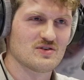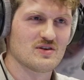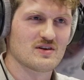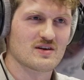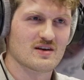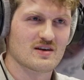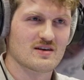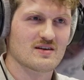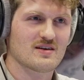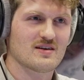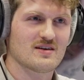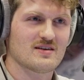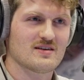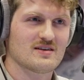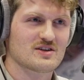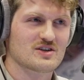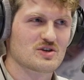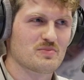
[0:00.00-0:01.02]
can
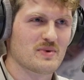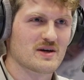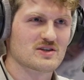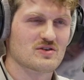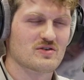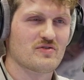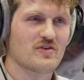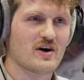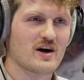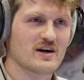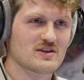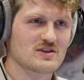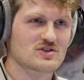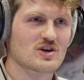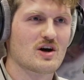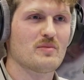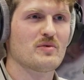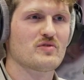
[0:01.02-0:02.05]
specify
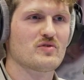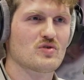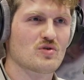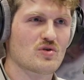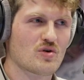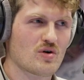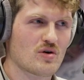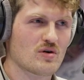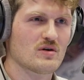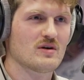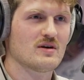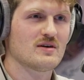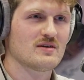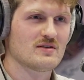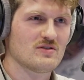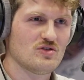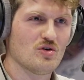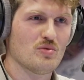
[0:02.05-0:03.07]
some of your
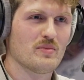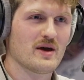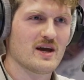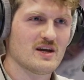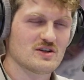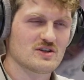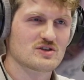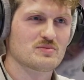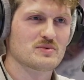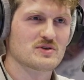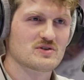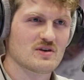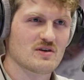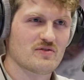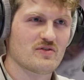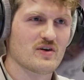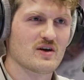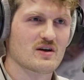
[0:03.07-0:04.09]
domain
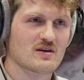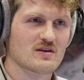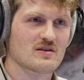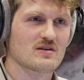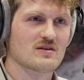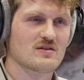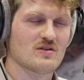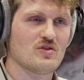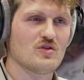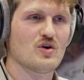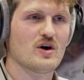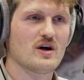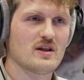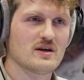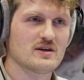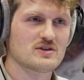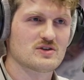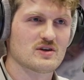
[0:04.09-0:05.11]
specific
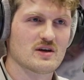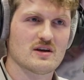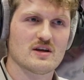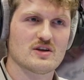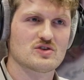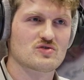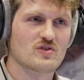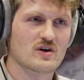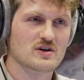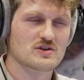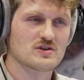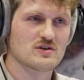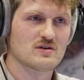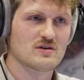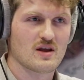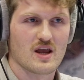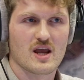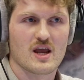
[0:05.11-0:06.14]
knowledge and
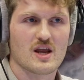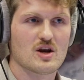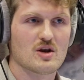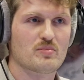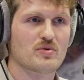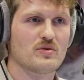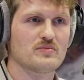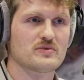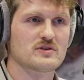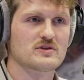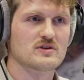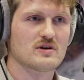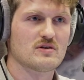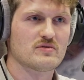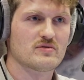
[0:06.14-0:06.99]
instruction in the prompt itself.